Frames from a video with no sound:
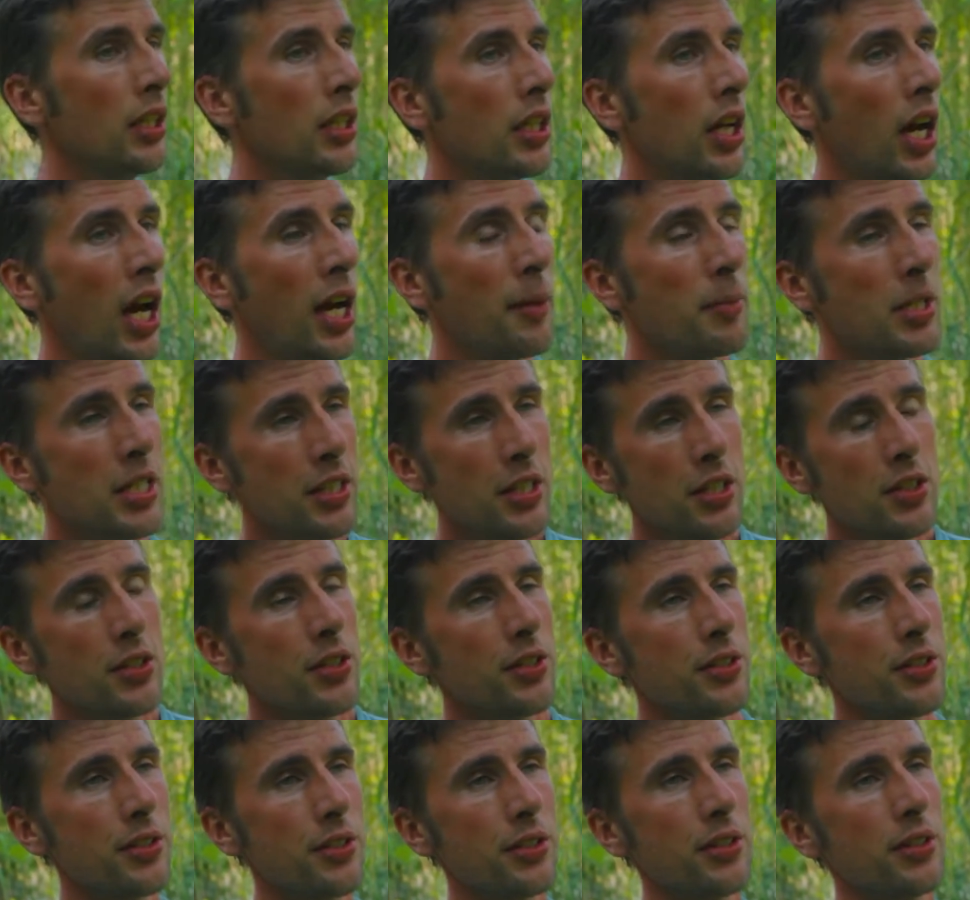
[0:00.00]
I mean, you
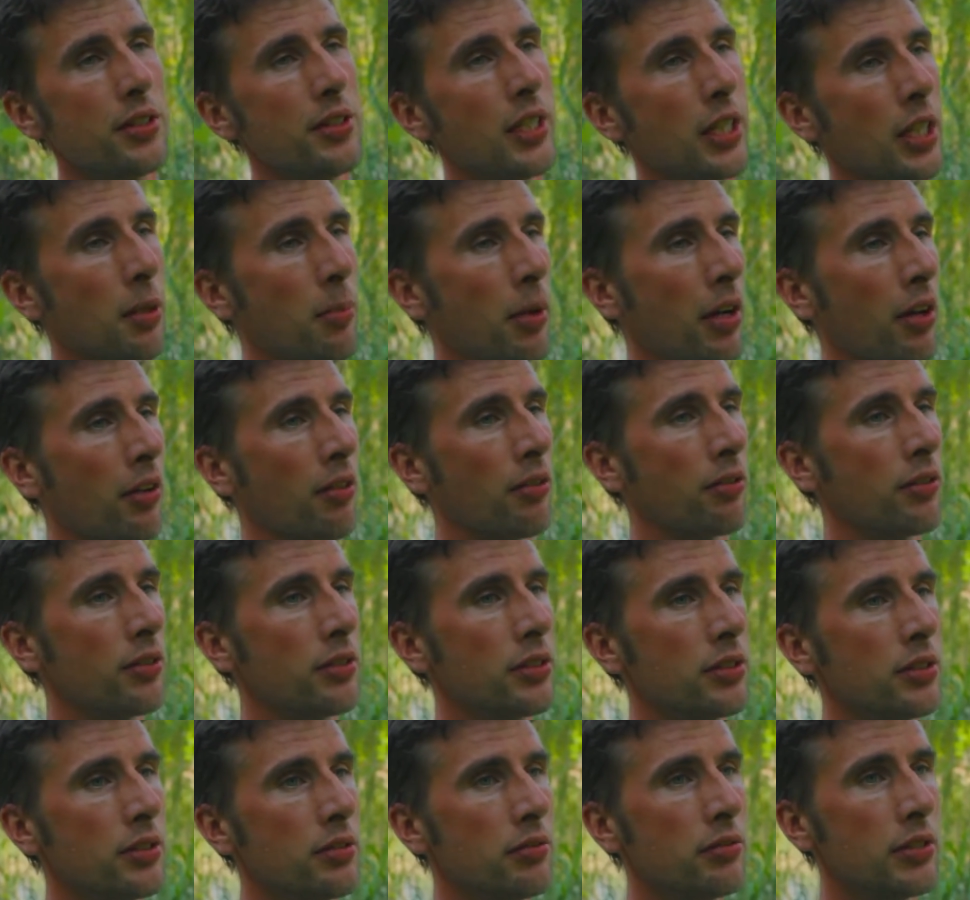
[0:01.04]
just think about
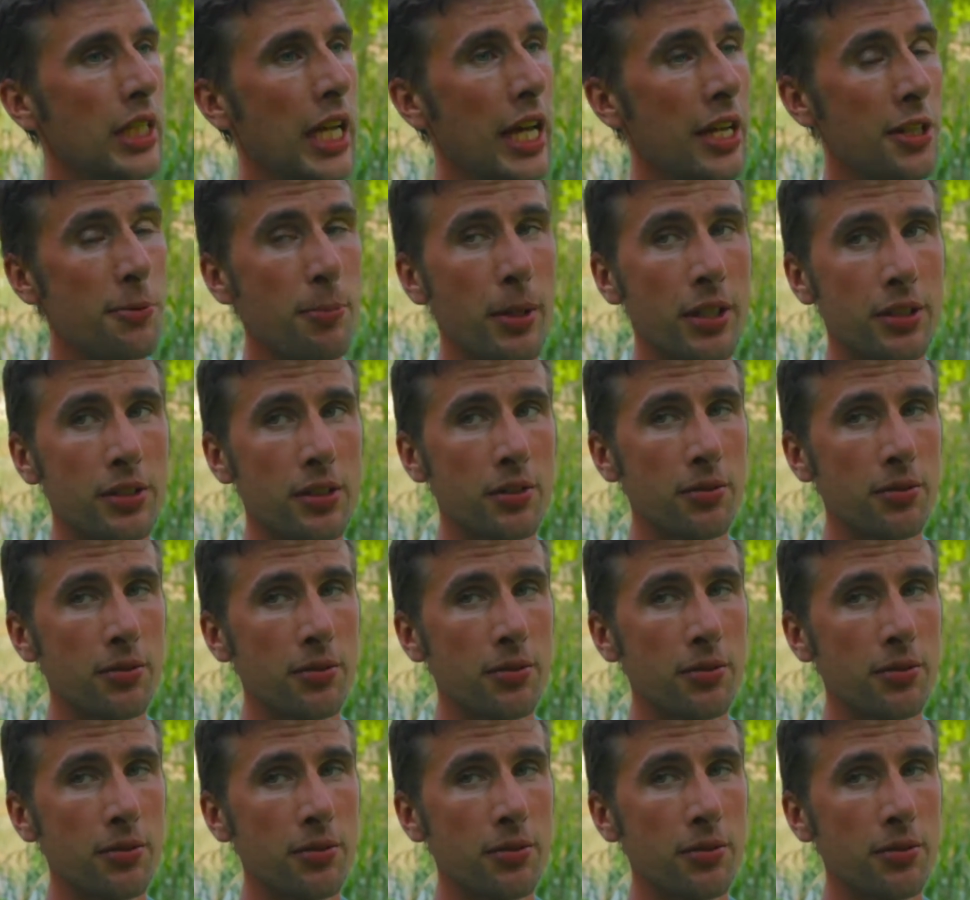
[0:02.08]
the aspects of